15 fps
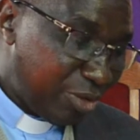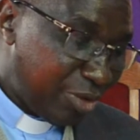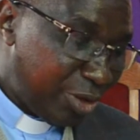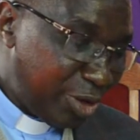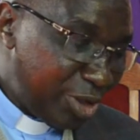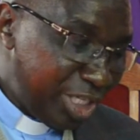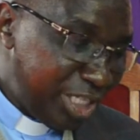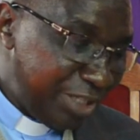The
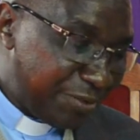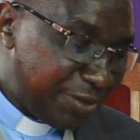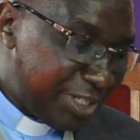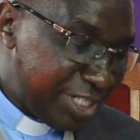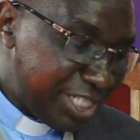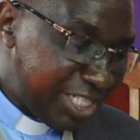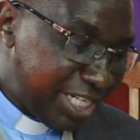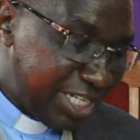only
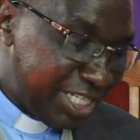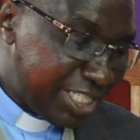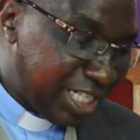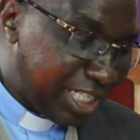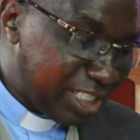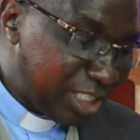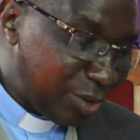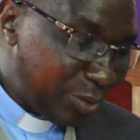difference here is
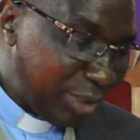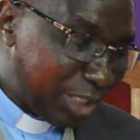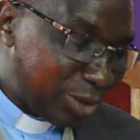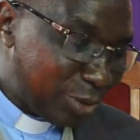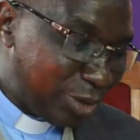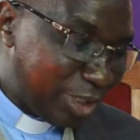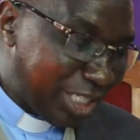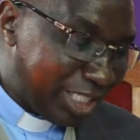that we are
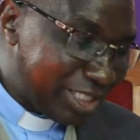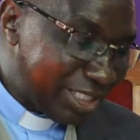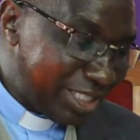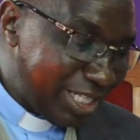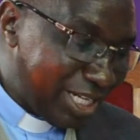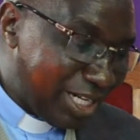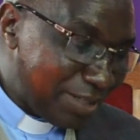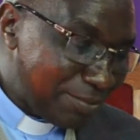told that
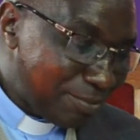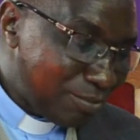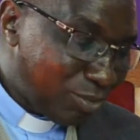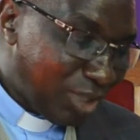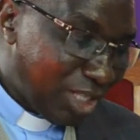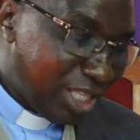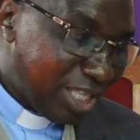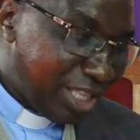here
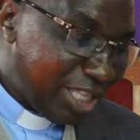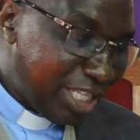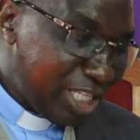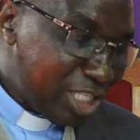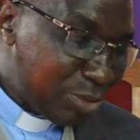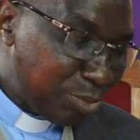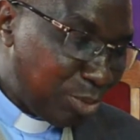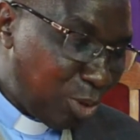they
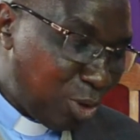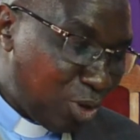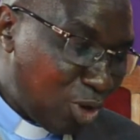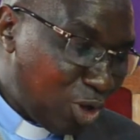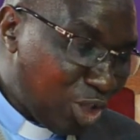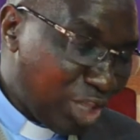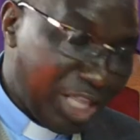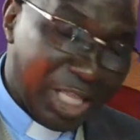spoke
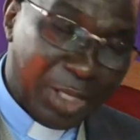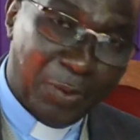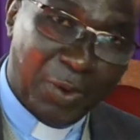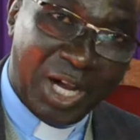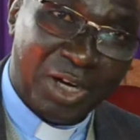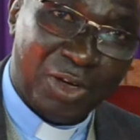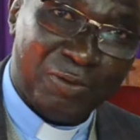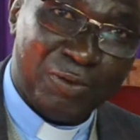the
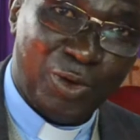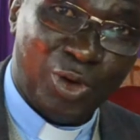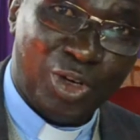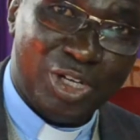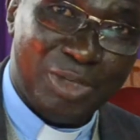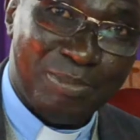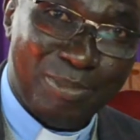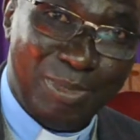word of
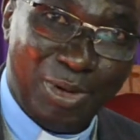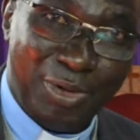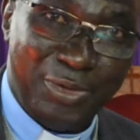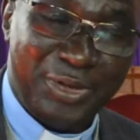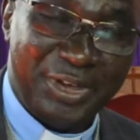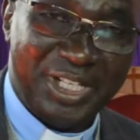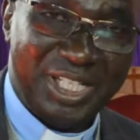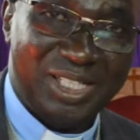God
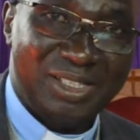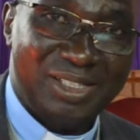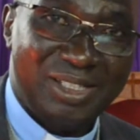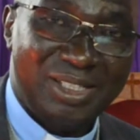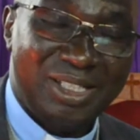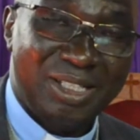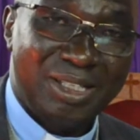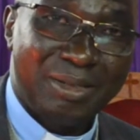boldly,
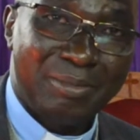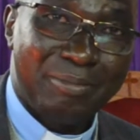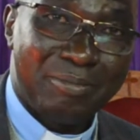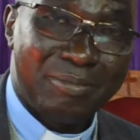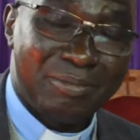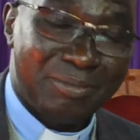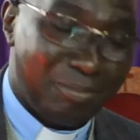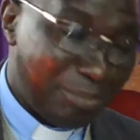
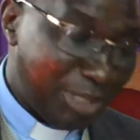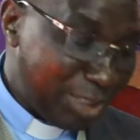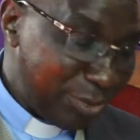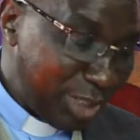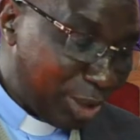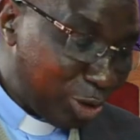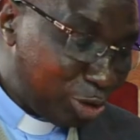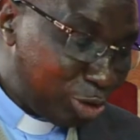but
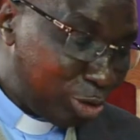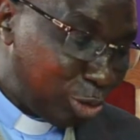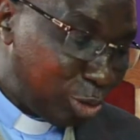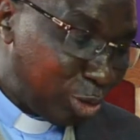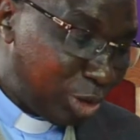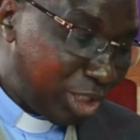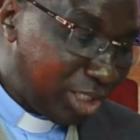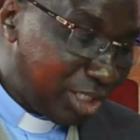we are not
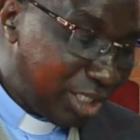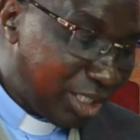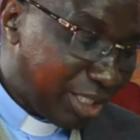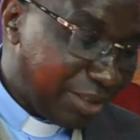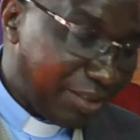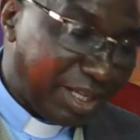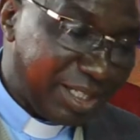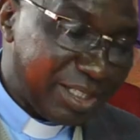told
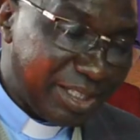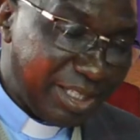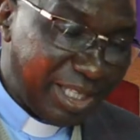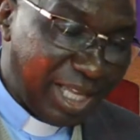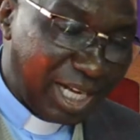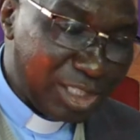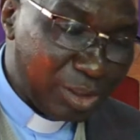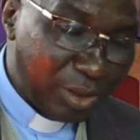that
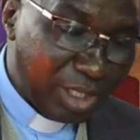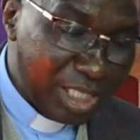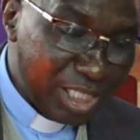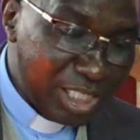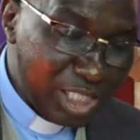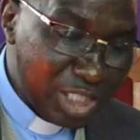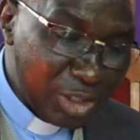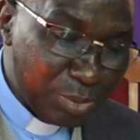they
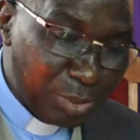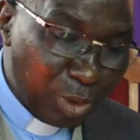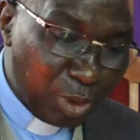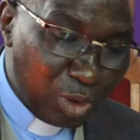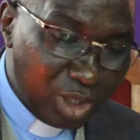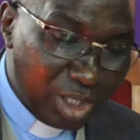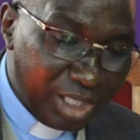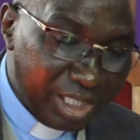actually
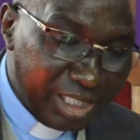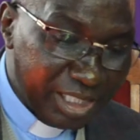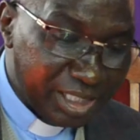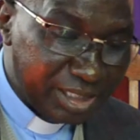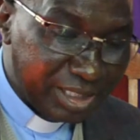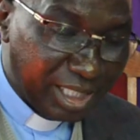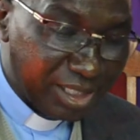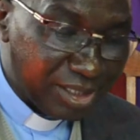spoke
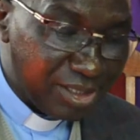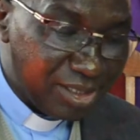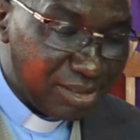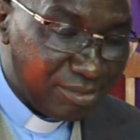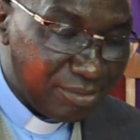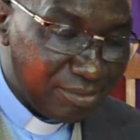in tongues.